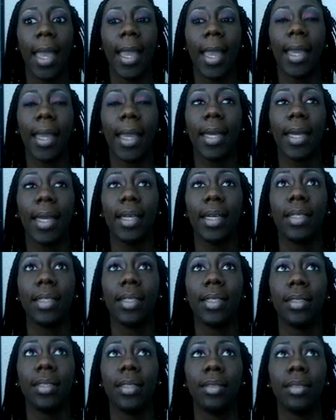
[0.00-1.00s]

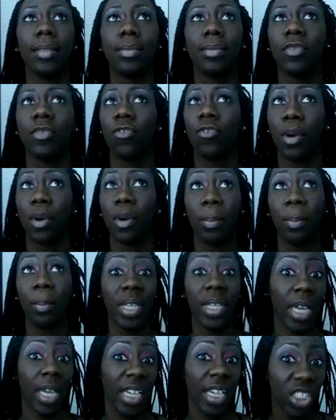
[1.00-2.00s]
and from
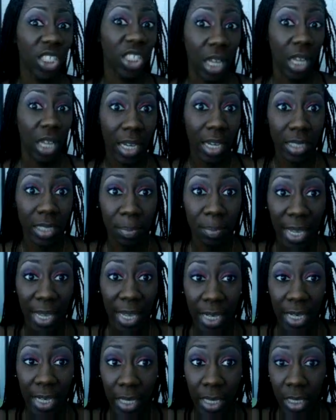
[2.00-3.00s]
BH
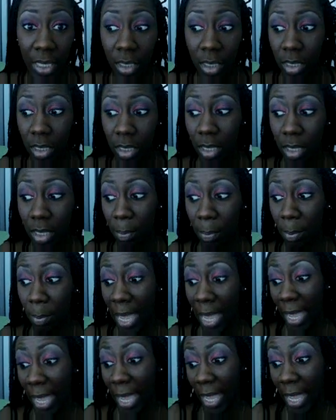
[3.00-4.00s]
Cosmetics to
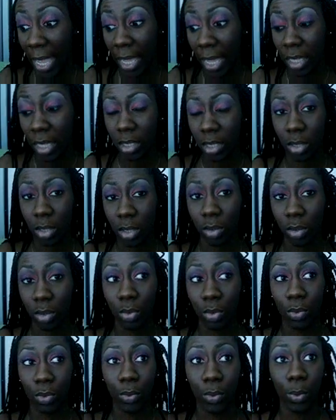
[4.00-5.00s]
MAC
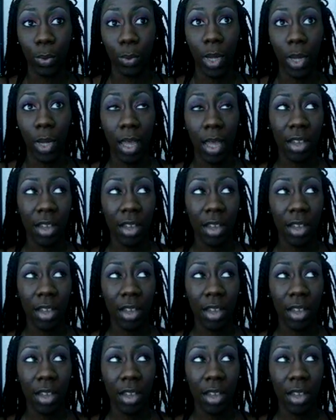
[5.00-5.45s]
to